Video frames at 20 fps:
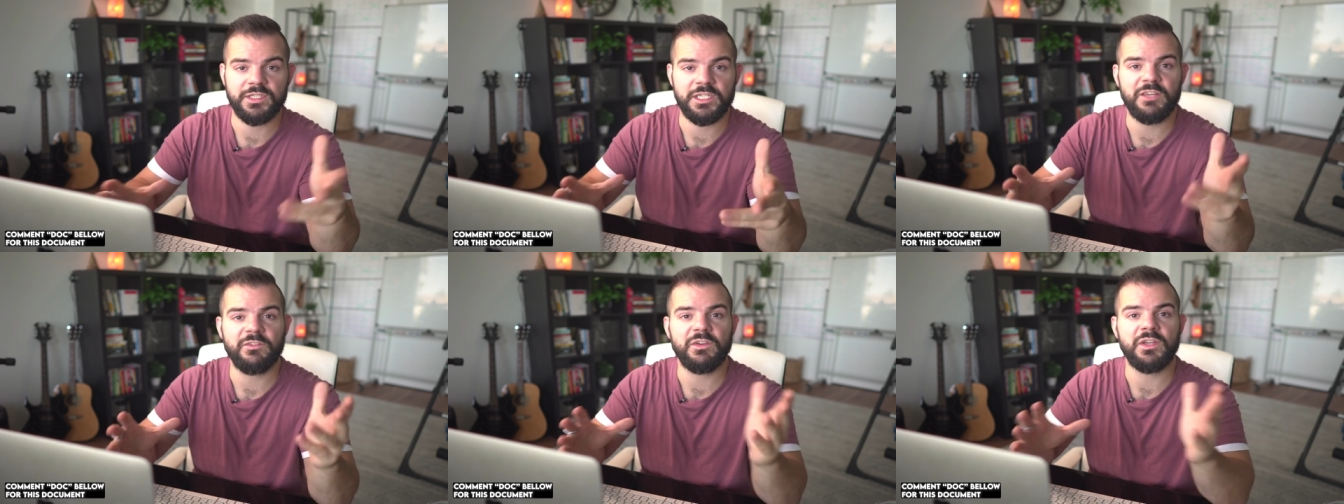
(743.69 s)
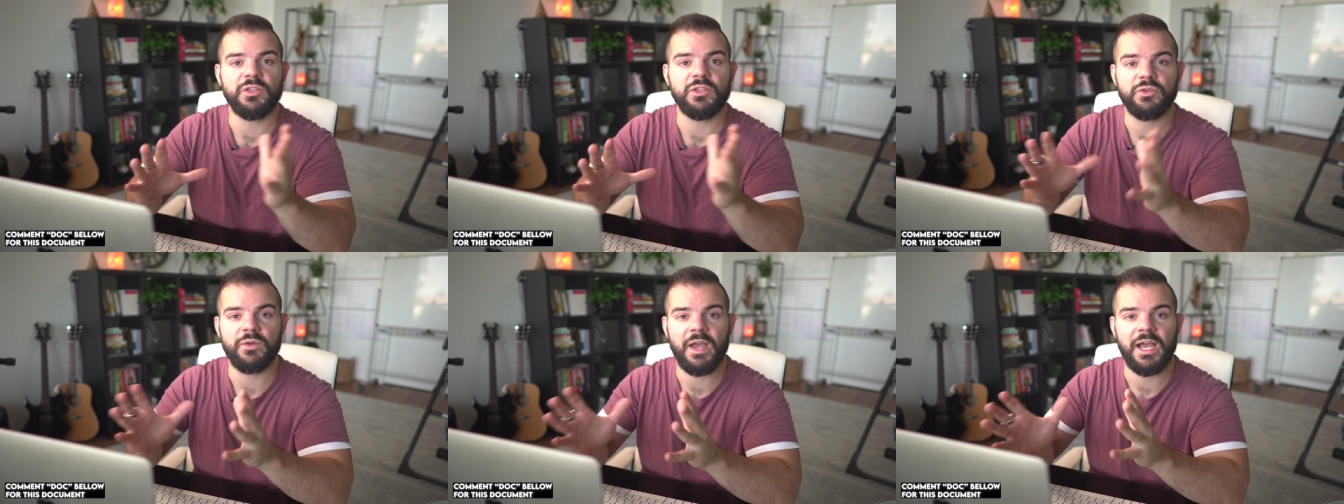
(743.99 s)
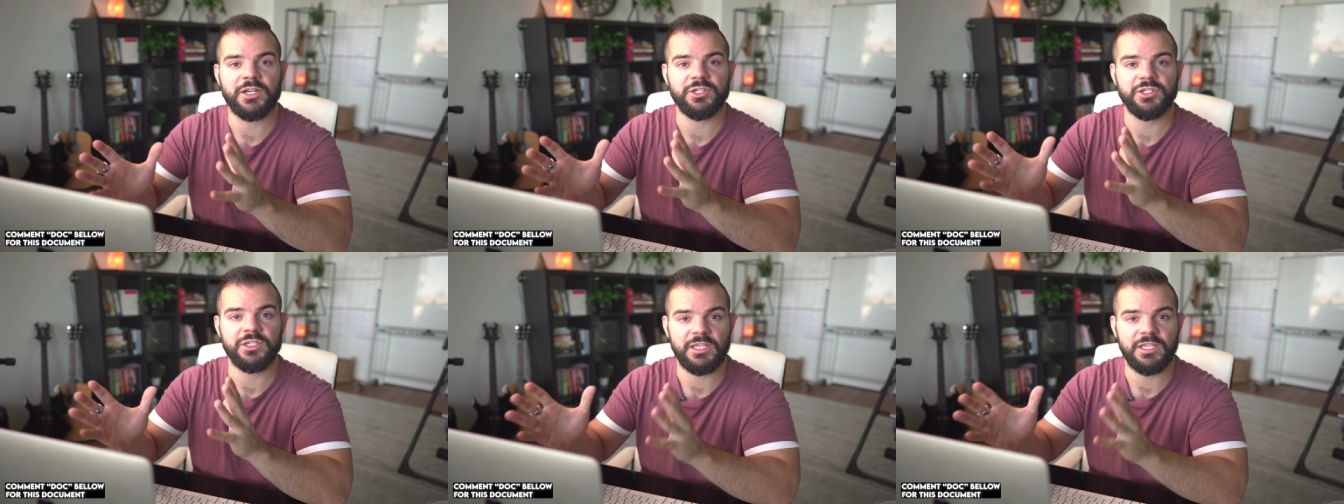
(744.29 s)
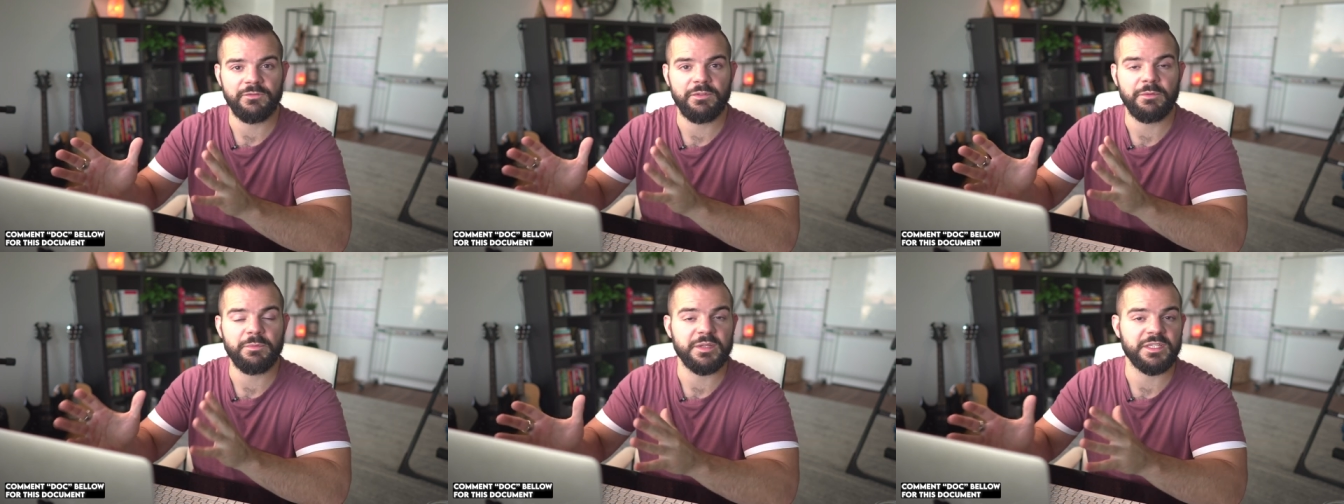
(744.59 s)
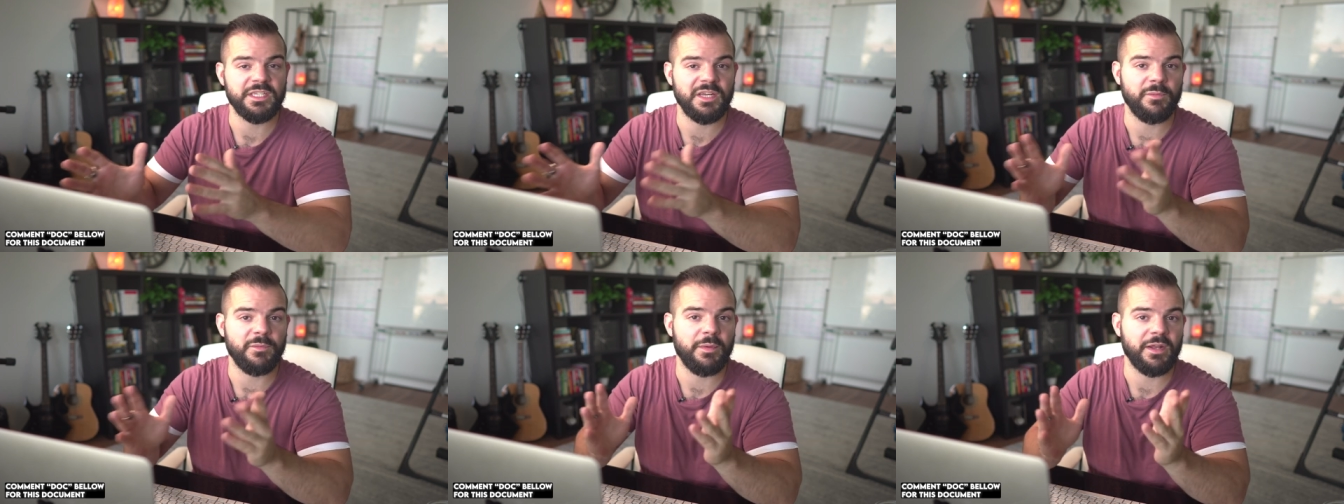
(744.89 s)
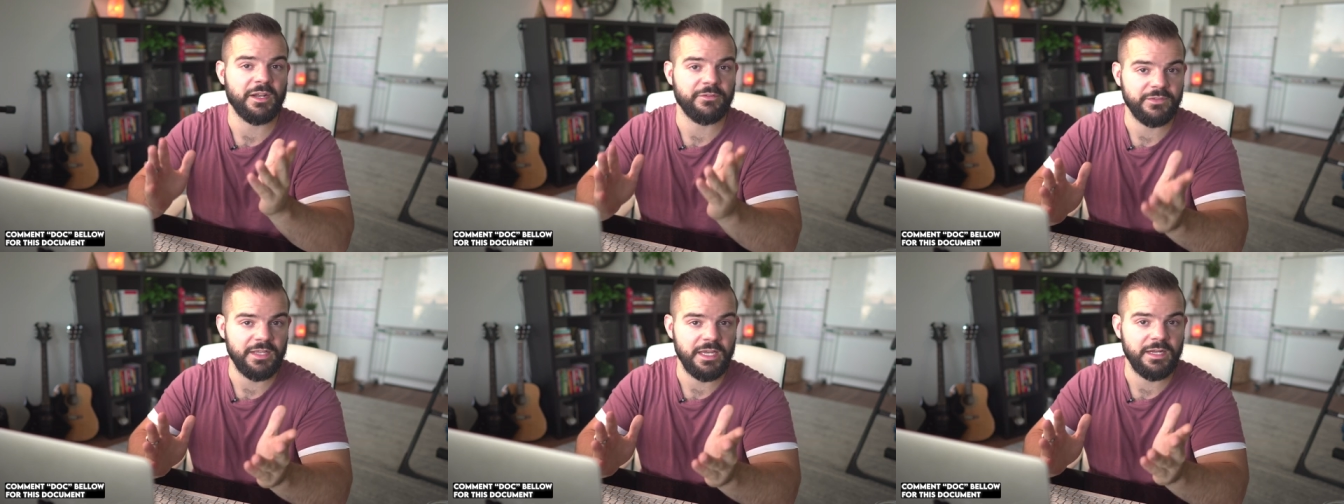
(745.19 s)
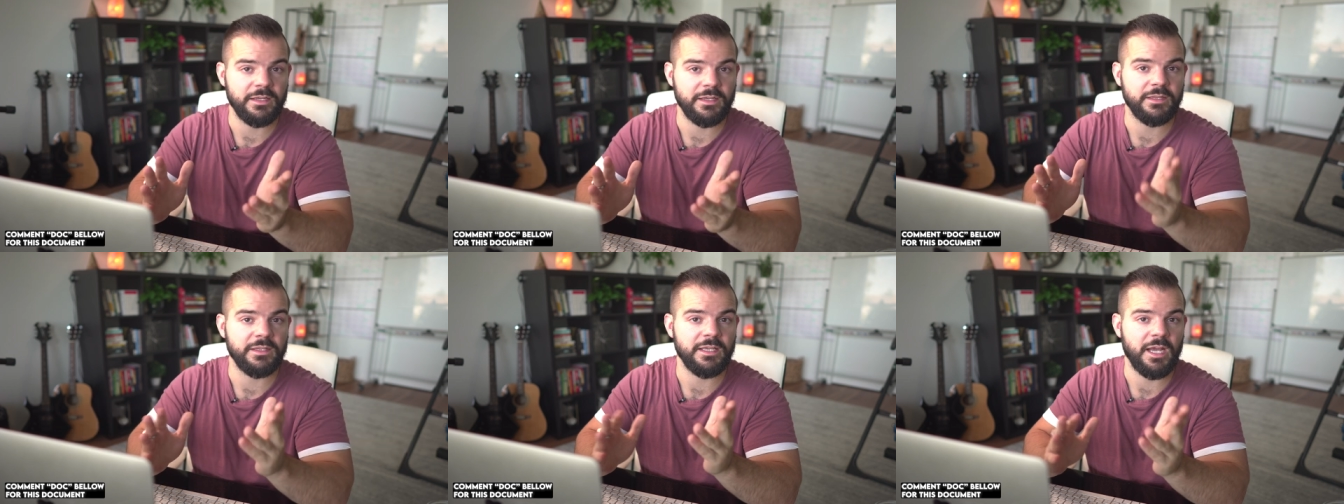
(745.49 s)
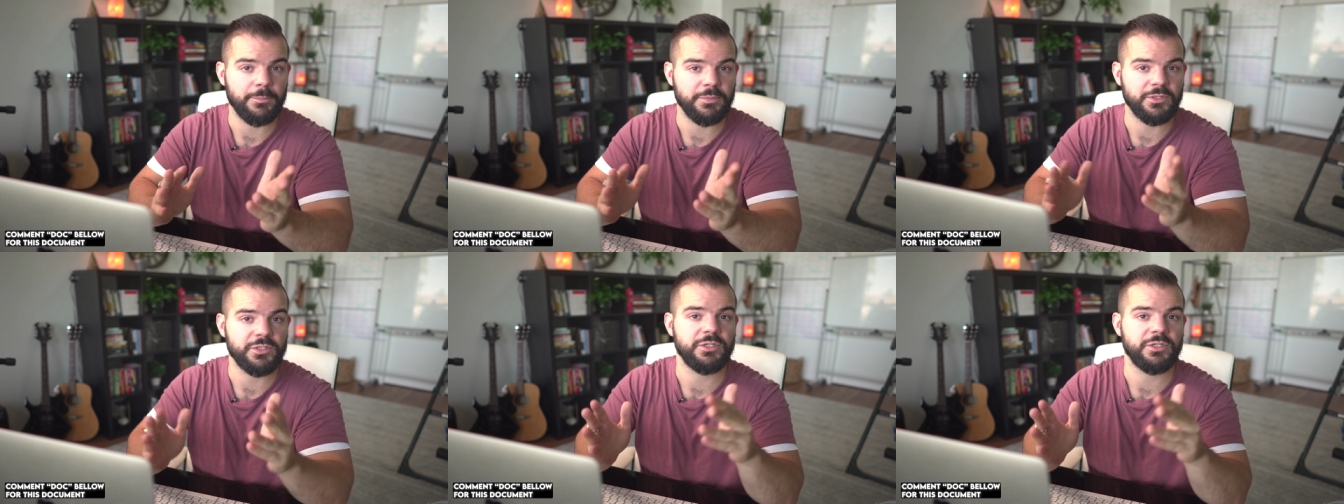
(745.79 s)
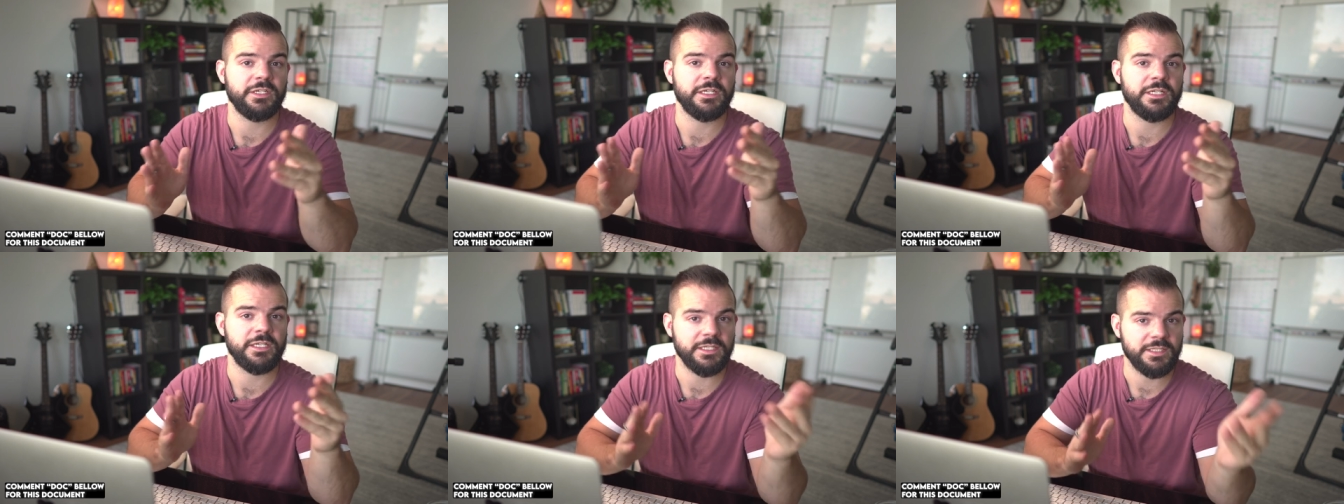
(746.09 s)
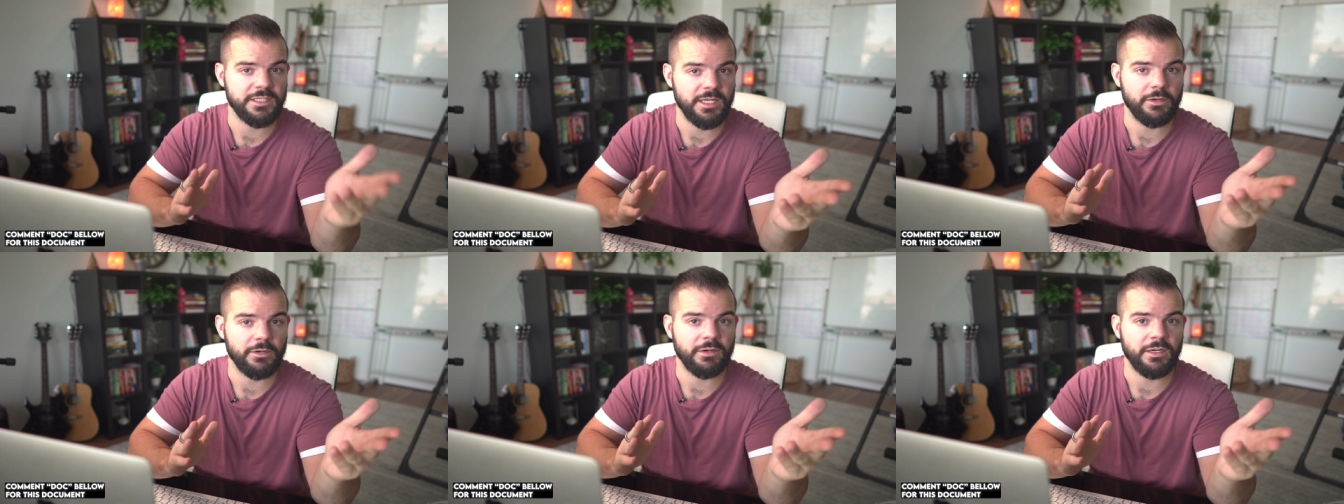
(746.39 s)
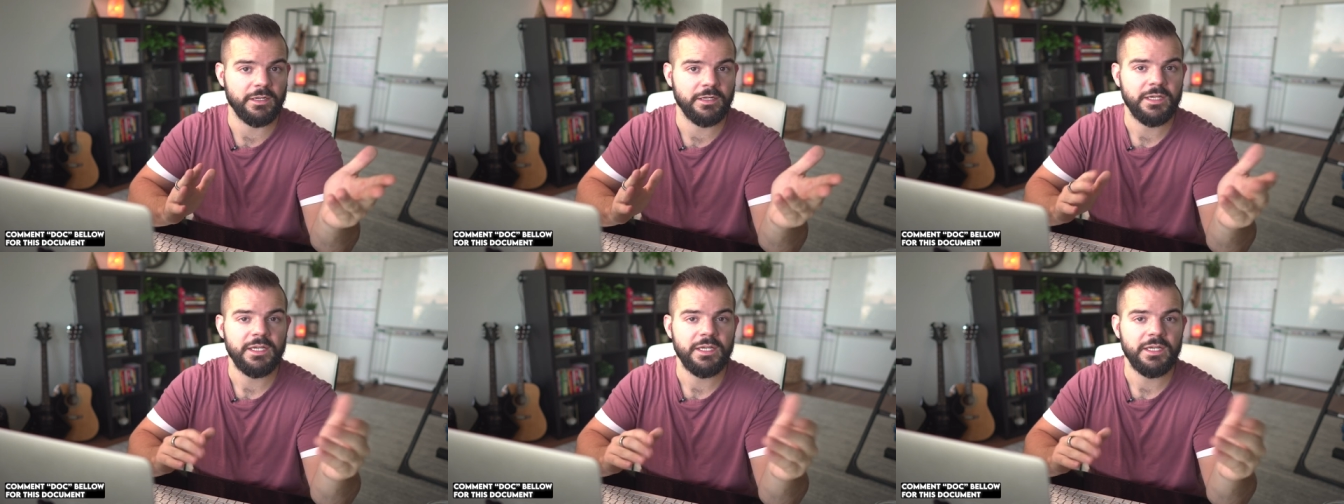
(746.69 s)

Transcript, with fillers: given you actually give them the same amount of data and the opportunity, et cetera.